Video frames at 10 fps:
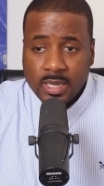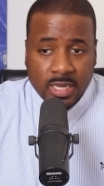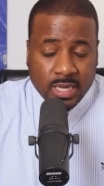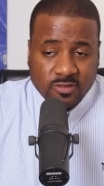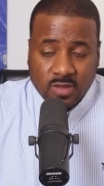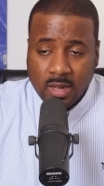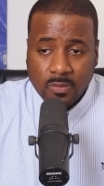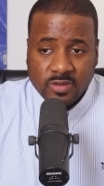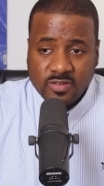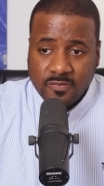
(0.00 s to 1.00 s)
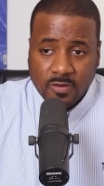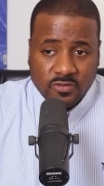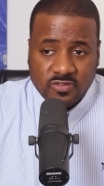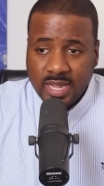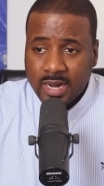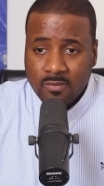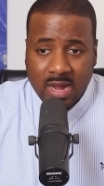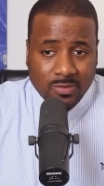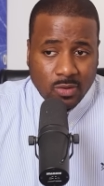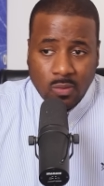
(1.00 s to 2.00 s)
ES uh, what is it? First Take,
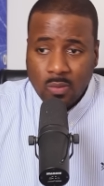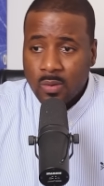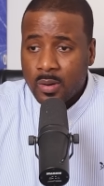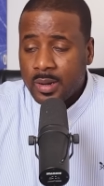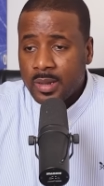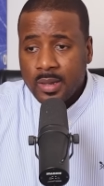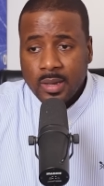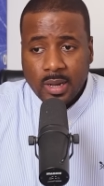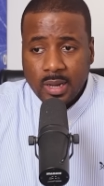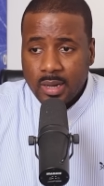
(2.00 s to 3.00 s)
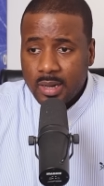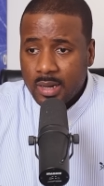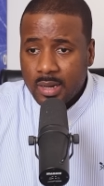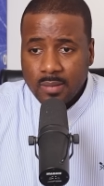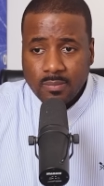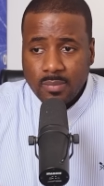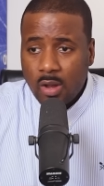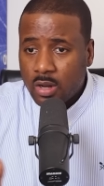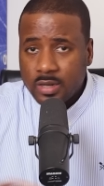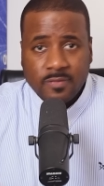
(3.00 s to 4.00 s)
Around the Horn, uh, um,
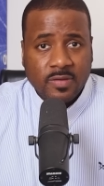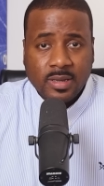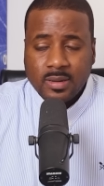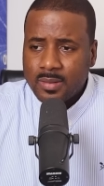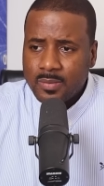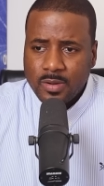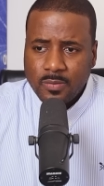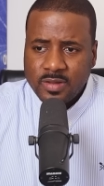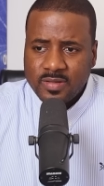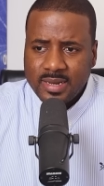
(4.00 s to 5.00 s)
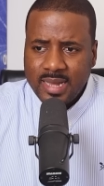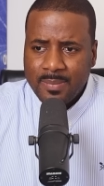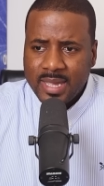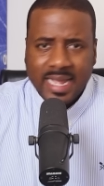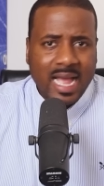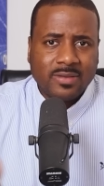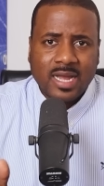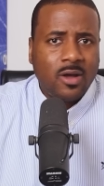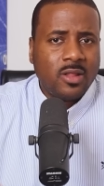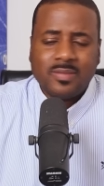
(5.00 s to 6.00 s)
all of the you know, what, what is it? NBA
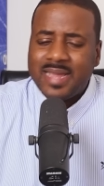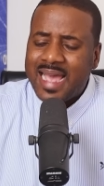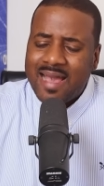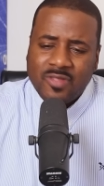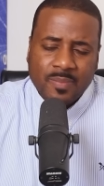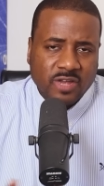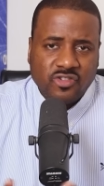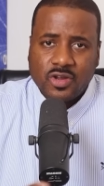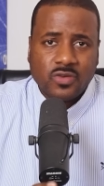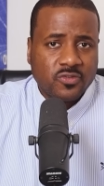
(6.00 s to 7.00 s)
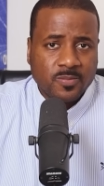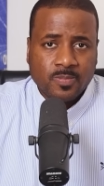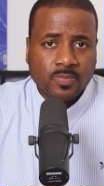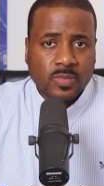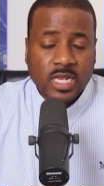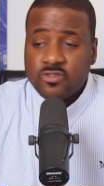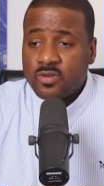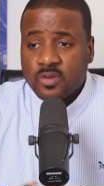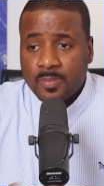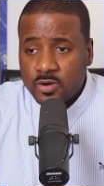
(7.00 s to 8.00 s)
Countdown, all they have the best shows in
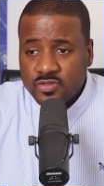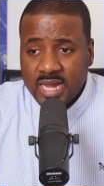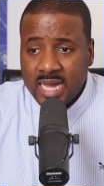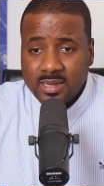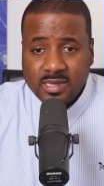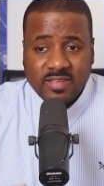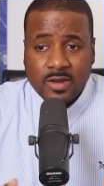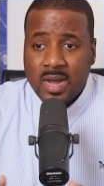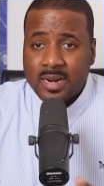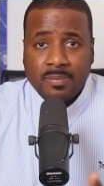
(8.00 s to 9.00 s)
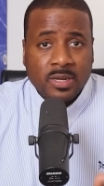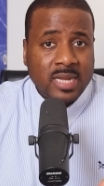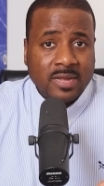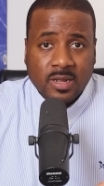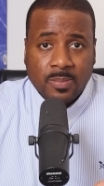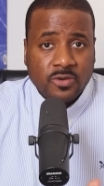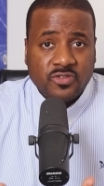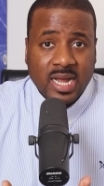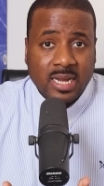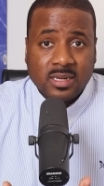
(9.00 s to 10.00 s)
terms of personalities, they know how to build out their
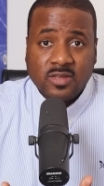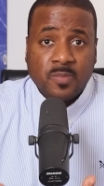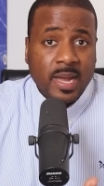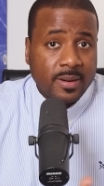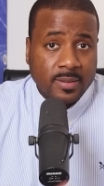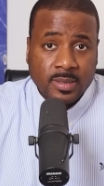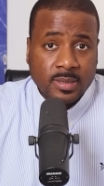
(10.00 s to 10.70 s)
personalities better.